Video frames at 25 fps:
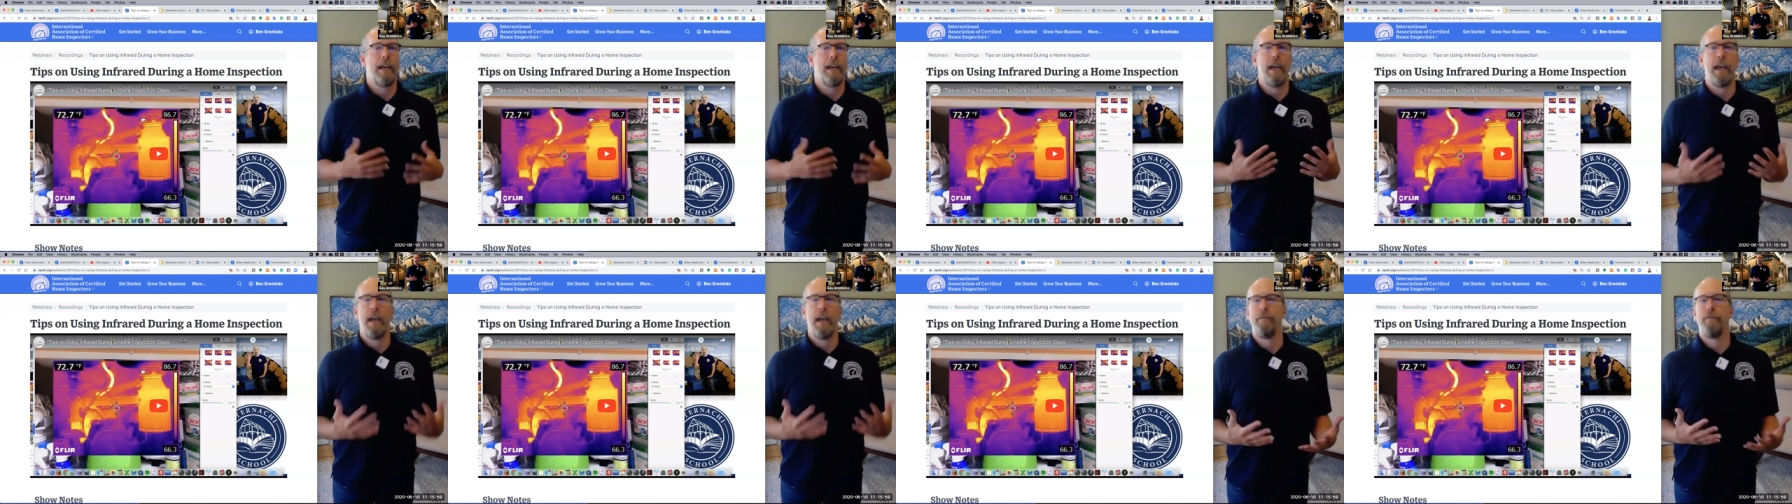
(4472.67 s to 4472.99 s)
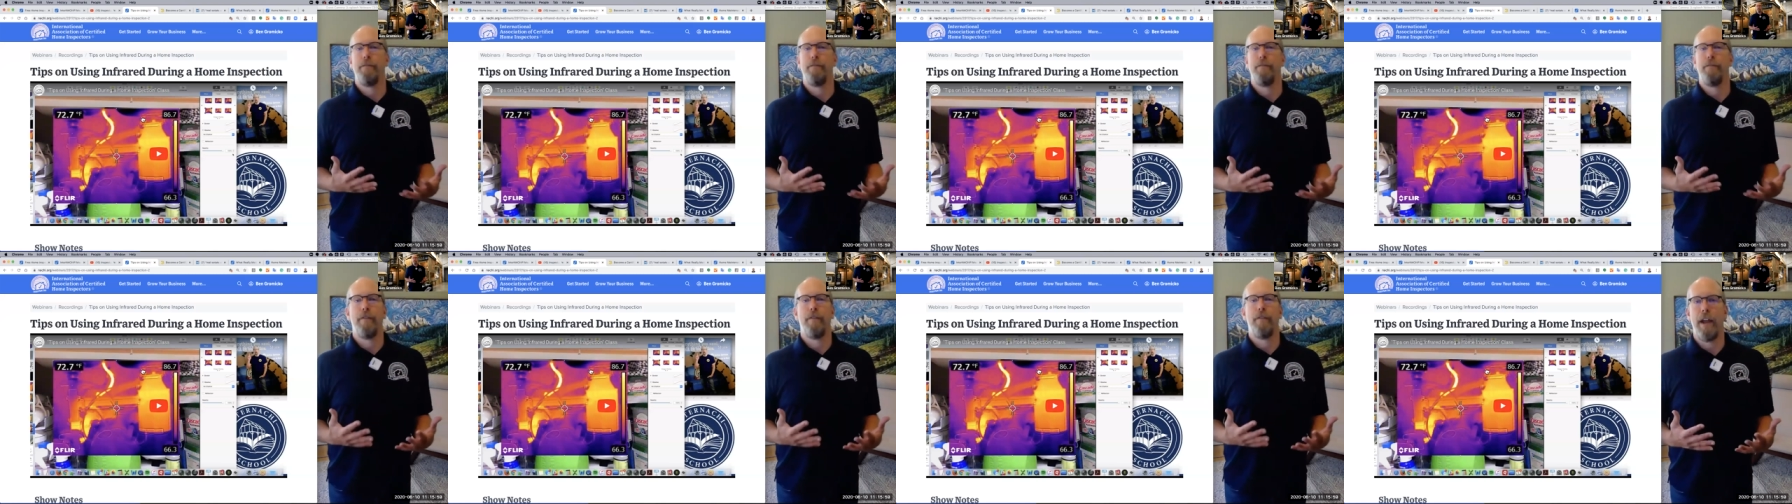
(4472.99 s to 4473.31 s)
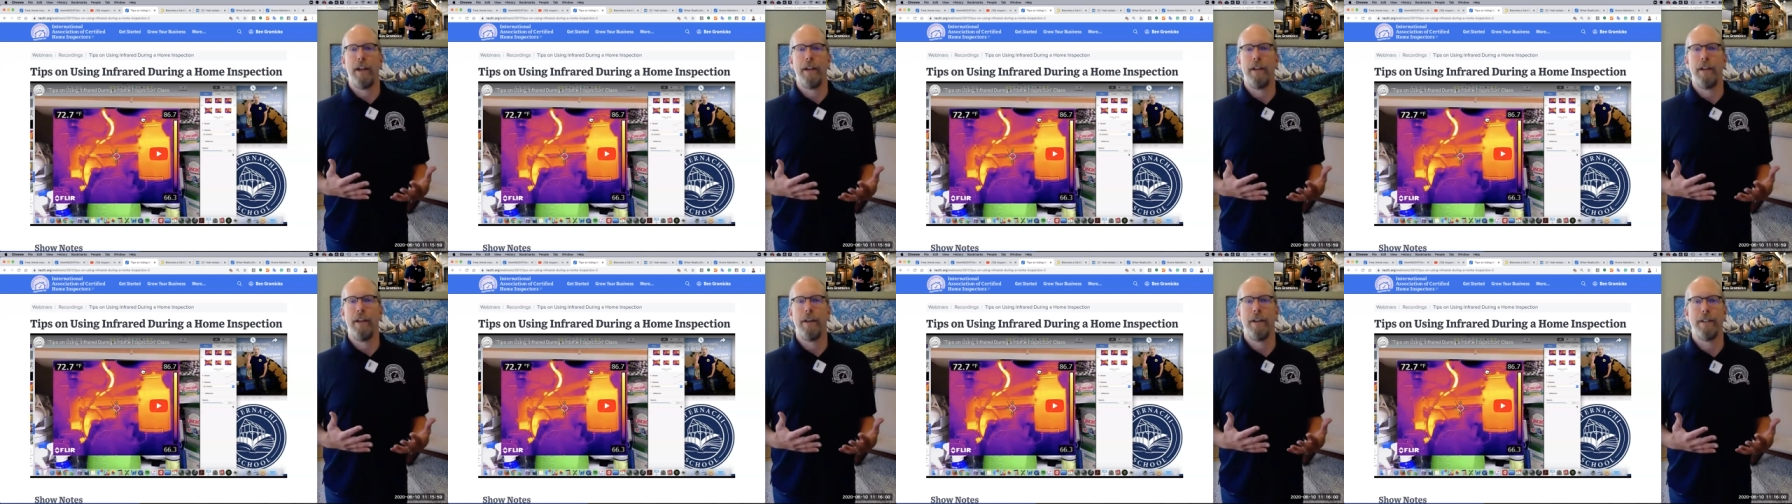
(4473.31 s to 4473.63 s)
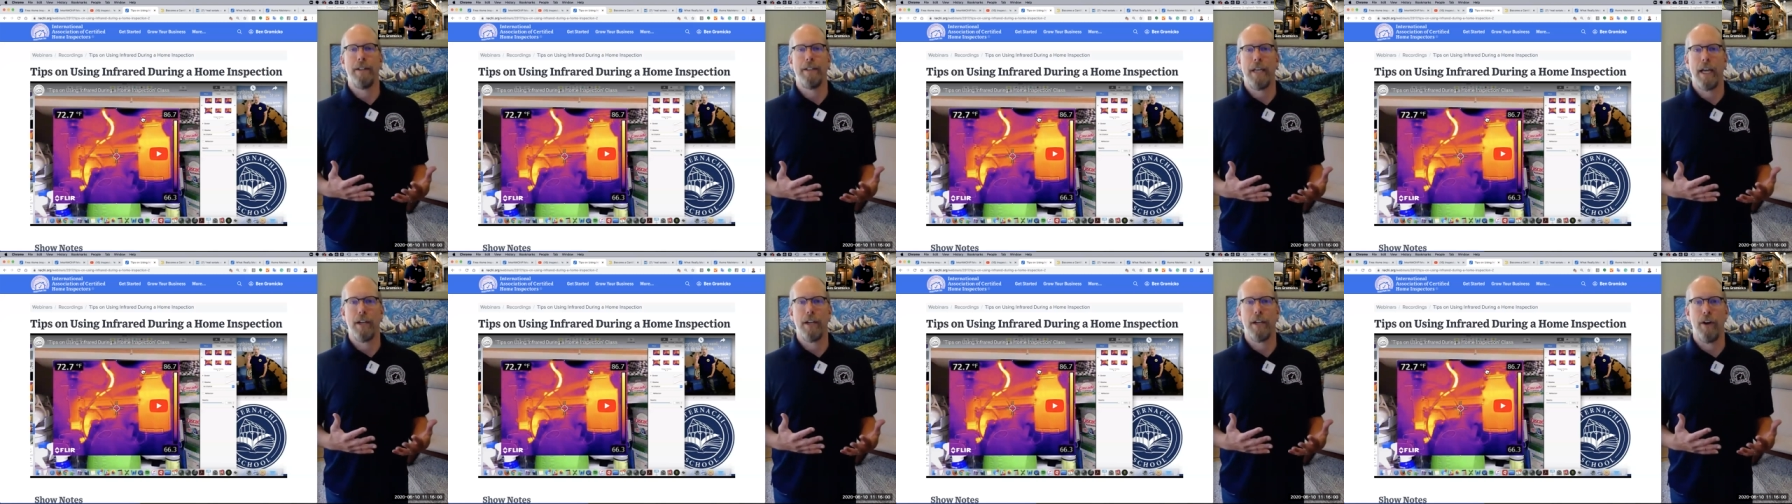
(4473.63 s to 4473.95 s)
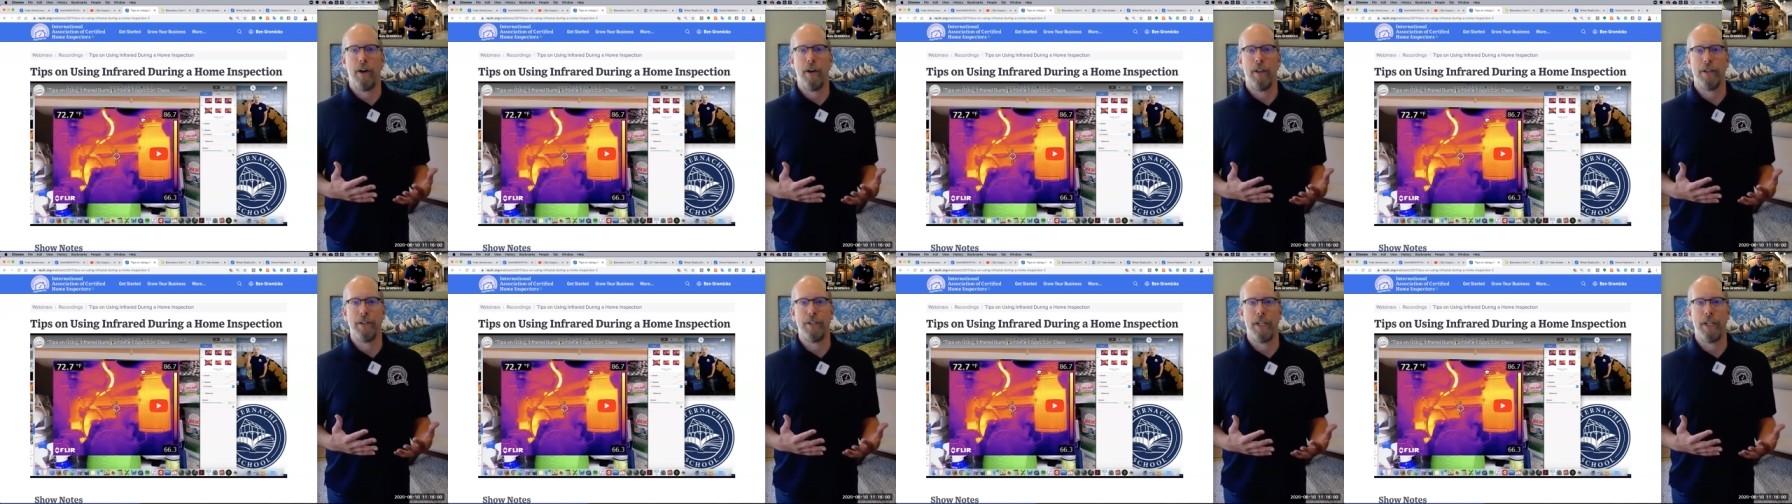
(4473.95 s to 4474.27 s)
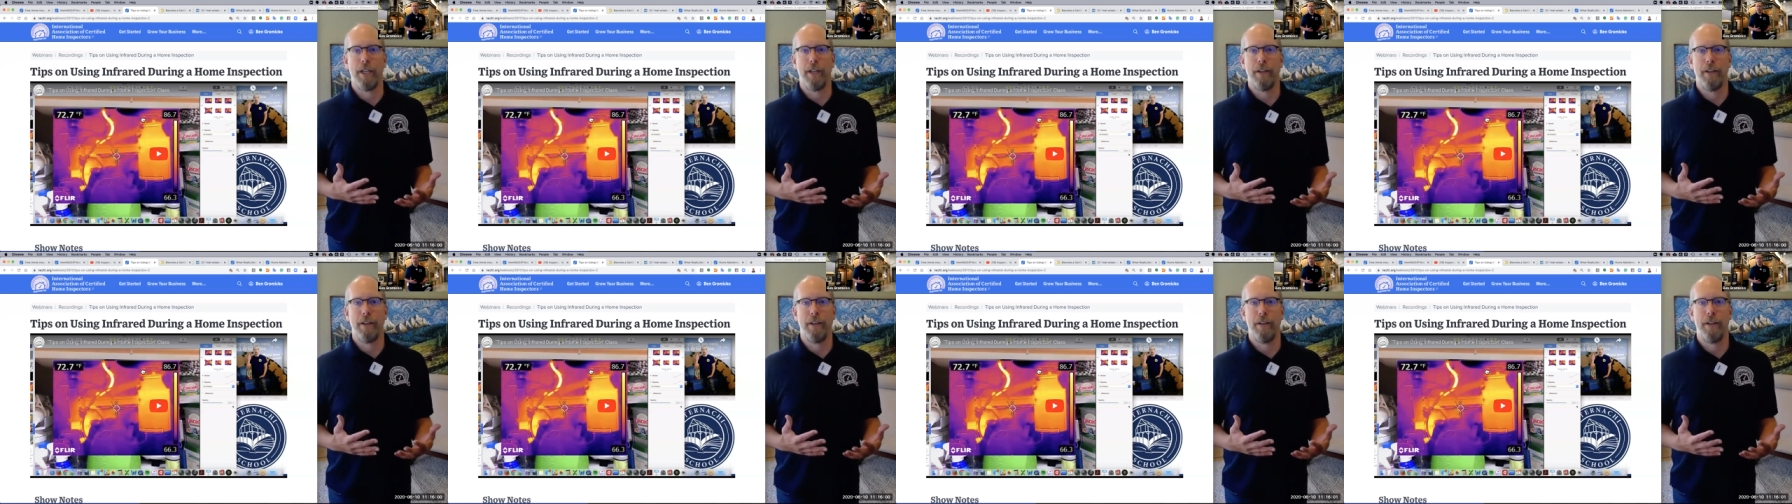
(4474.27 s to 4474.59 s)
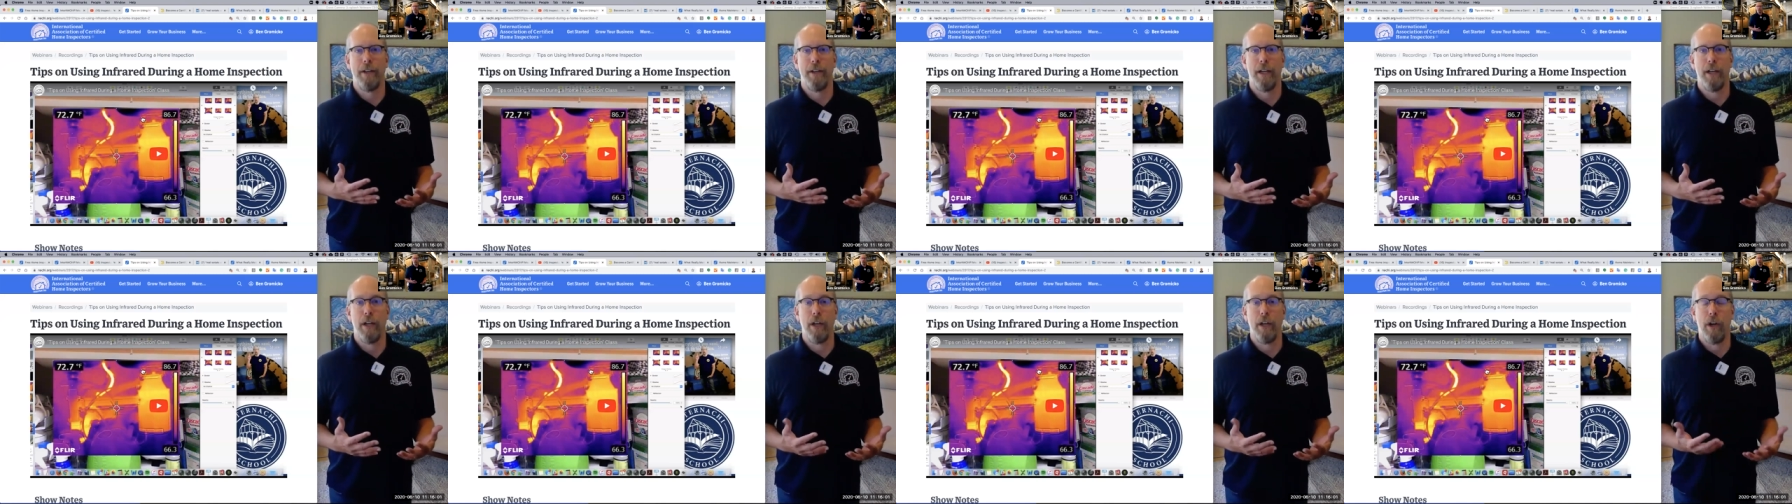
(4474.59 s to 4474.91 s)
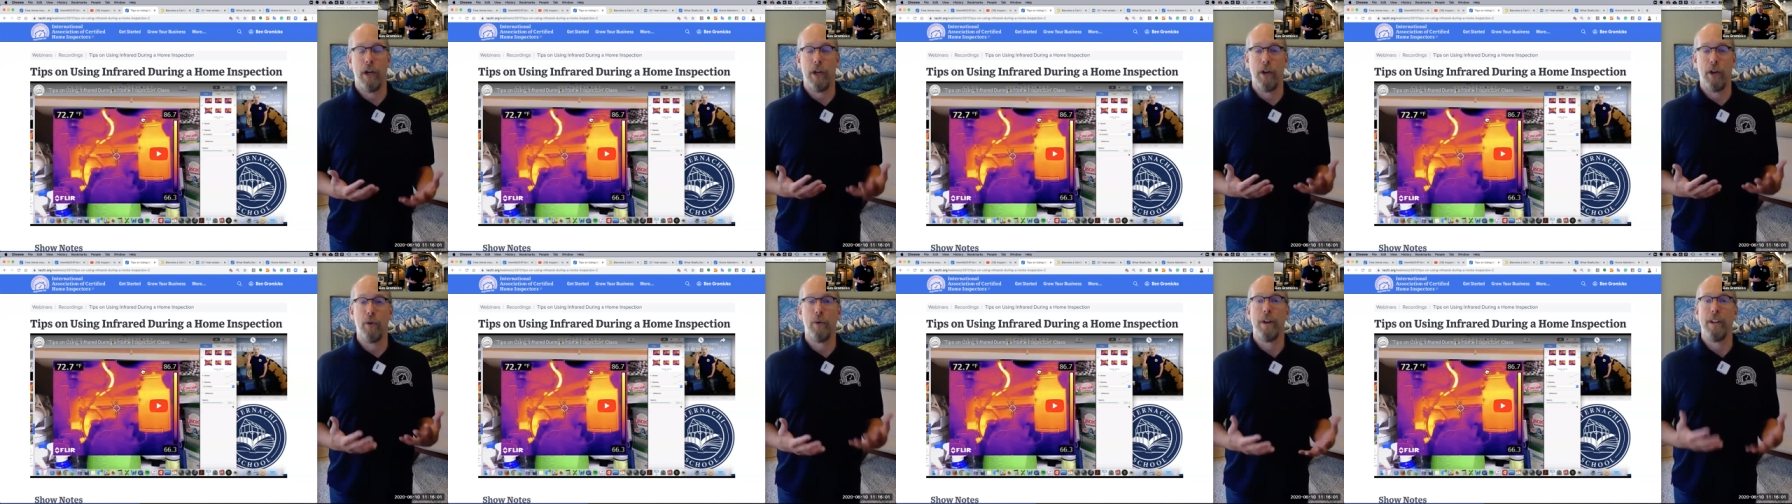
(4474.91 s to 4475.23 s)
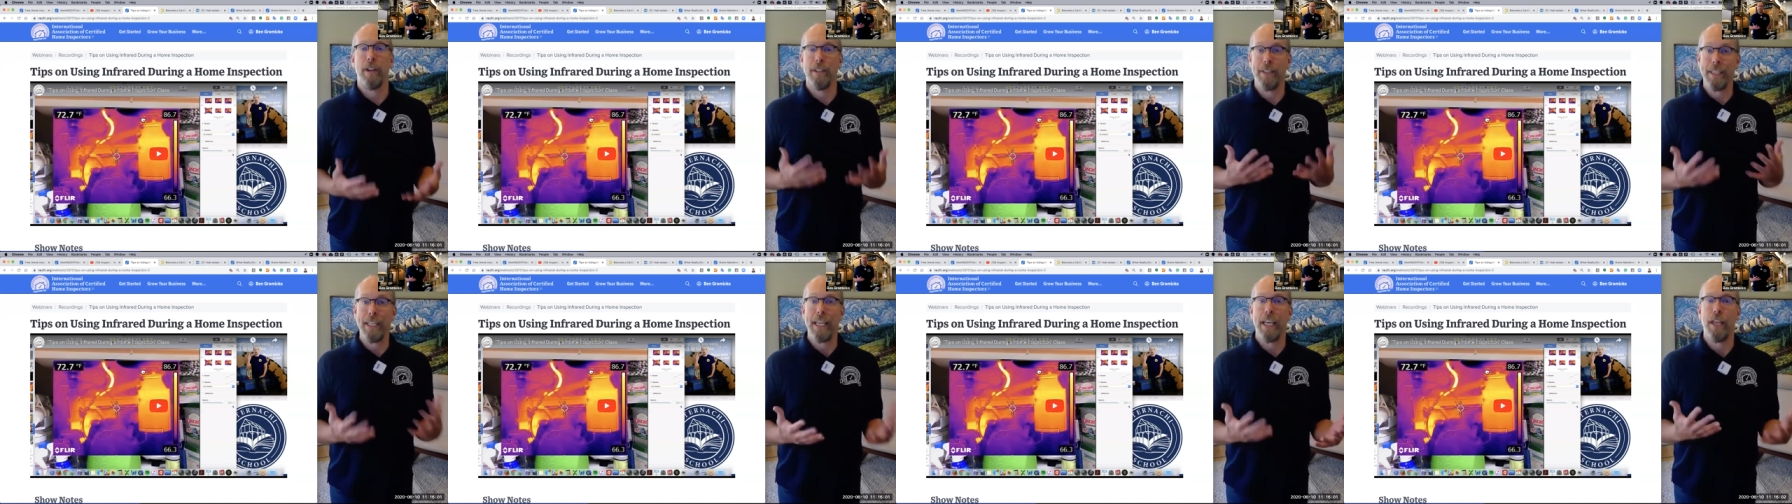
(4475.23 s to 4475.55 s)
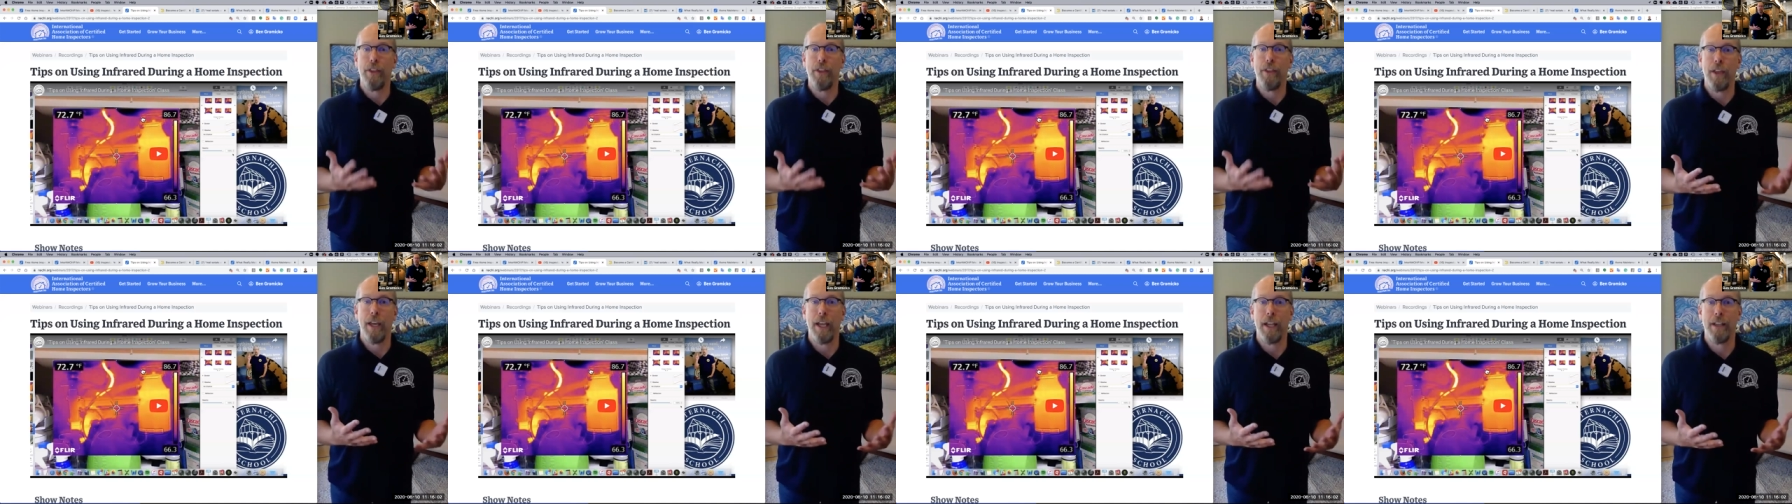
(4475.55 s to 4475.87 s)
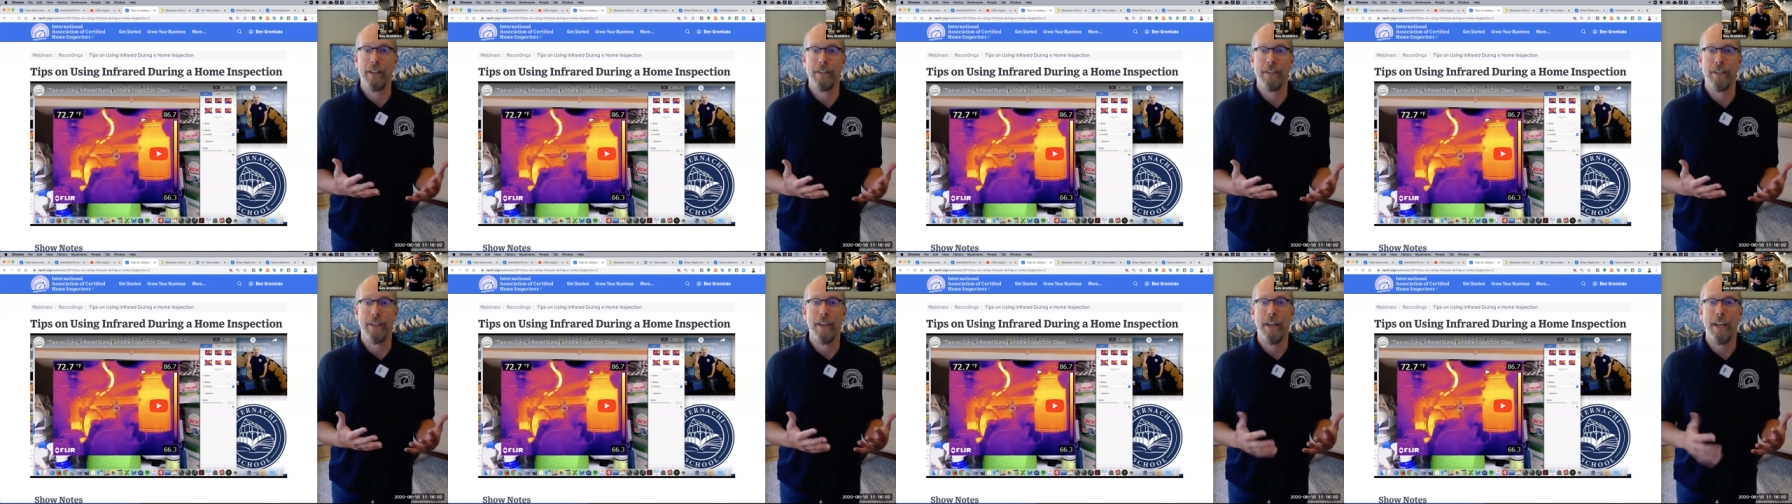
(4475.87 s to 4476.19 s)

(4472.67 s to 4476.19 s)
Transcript: infrared technology, in order to see things